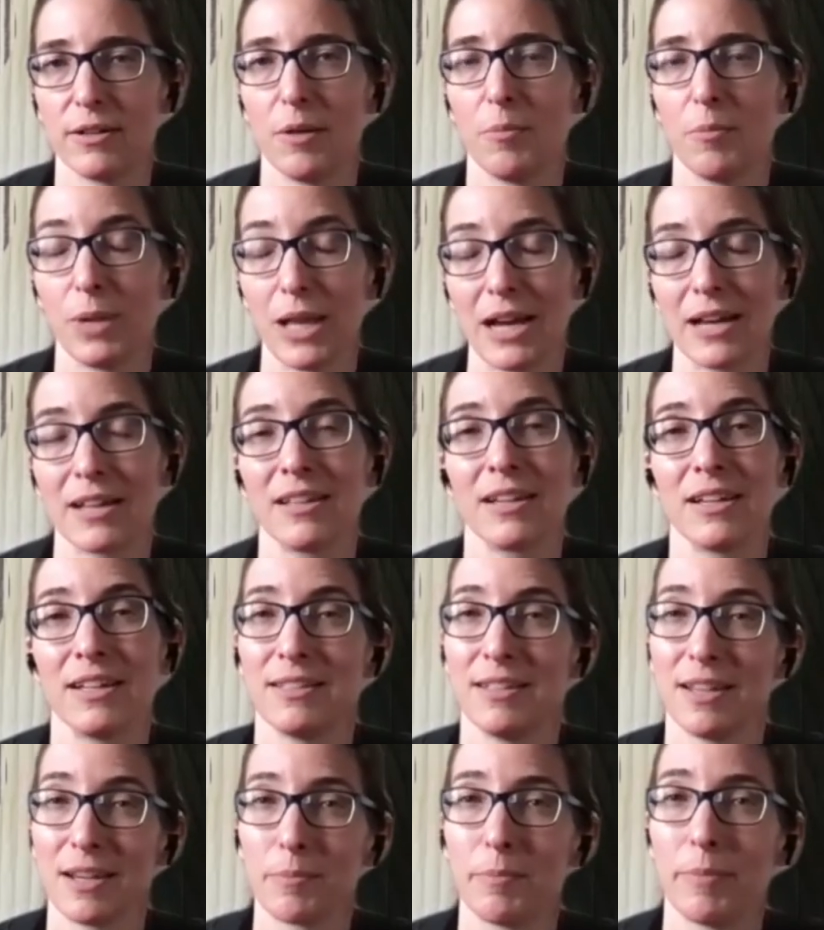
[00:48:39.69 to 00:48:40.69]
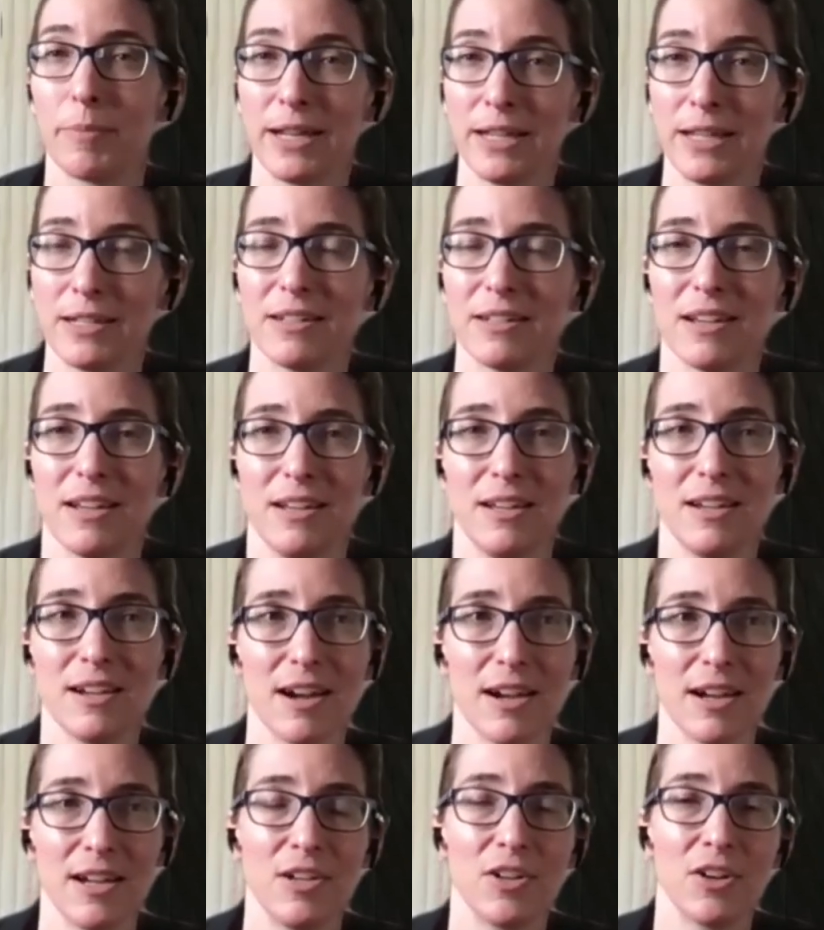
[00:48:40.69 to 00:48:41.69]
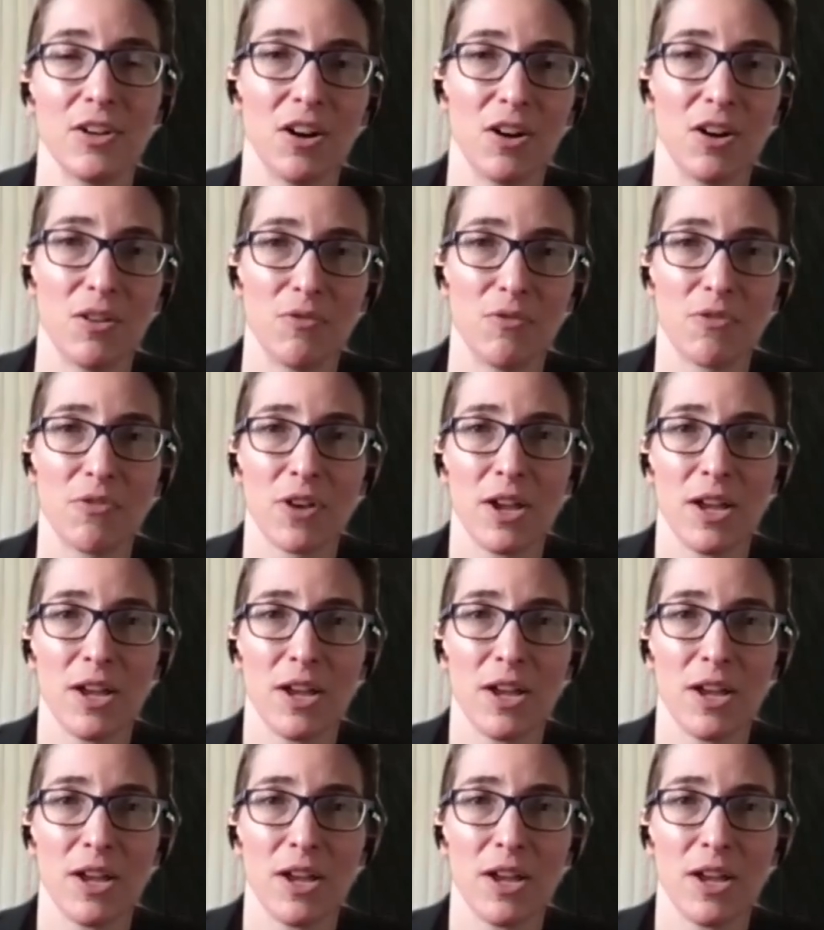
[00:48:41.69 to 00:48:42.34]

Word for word: a black-legged tick bite, any kind of